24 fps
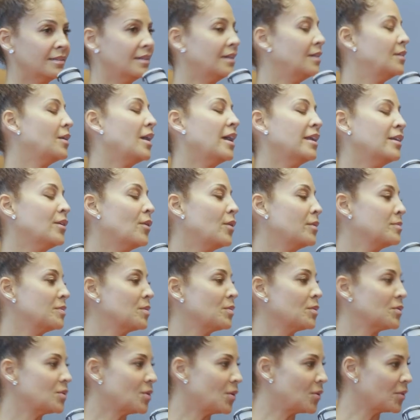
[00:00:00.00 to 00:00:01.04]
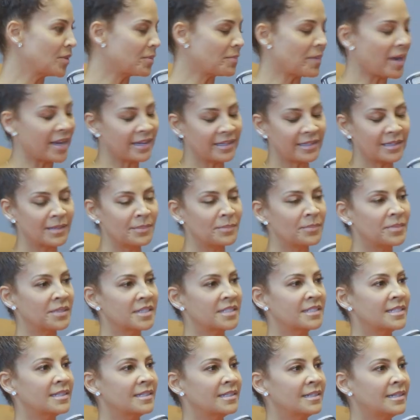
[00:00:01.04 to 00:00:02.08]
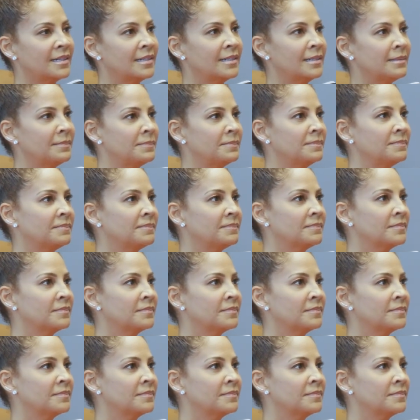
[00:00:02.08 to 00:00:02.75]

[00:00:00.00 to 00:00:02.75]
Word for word: oh, I know I'm supposed to hold the mic up, but yeah. um,